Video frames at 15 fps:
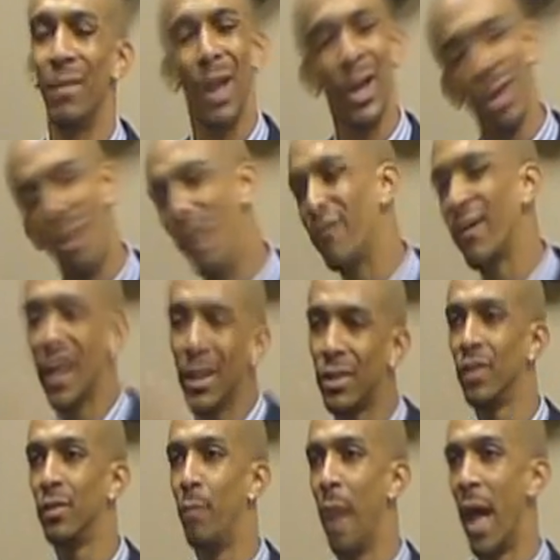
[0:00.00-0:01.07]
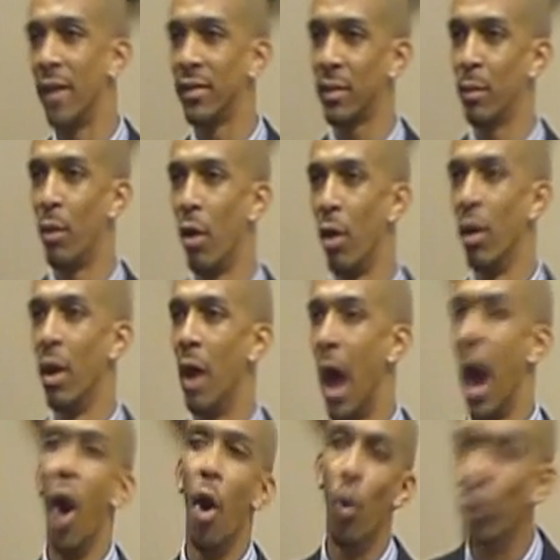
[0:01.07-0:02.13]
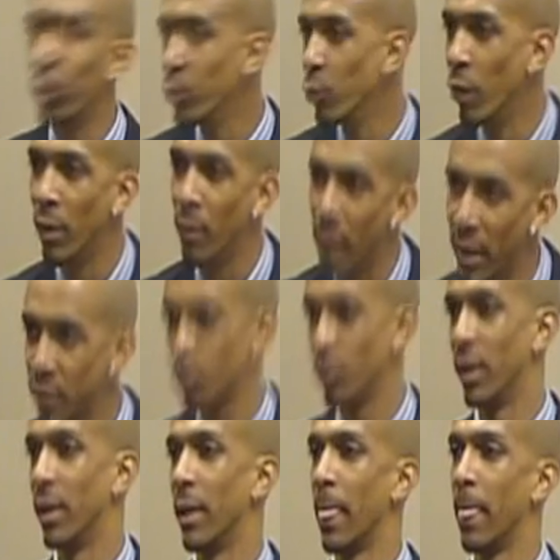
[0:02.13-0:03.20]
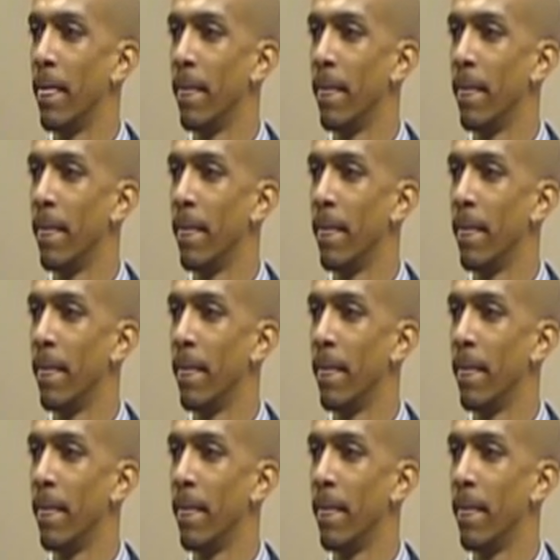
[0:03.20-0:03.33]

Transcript: man, you wouldn't forget this basketball. I don't even want to mess with it.